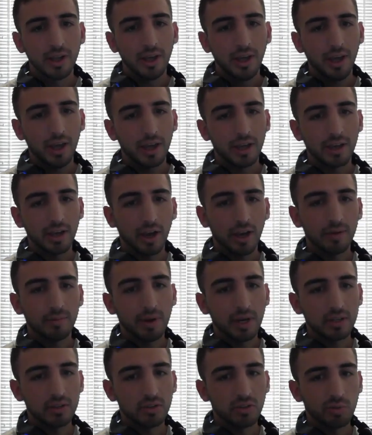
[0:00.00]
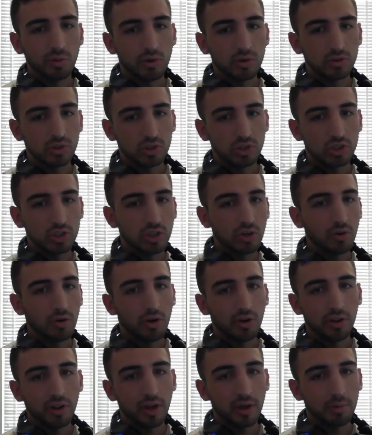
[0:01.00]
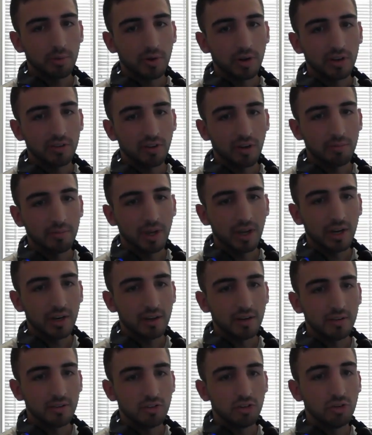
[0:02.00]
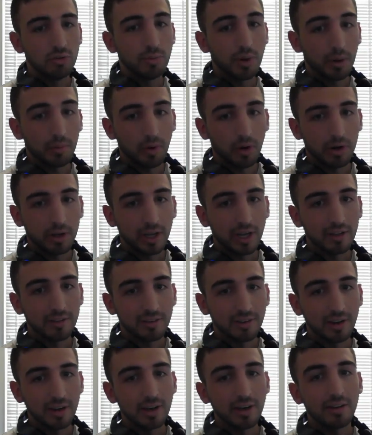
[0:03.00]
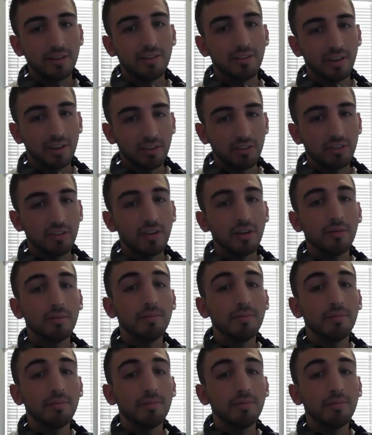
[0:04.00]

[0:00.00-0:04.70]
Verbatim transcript: hey, I might as well just show all the upgrades I made to my Mark 18 since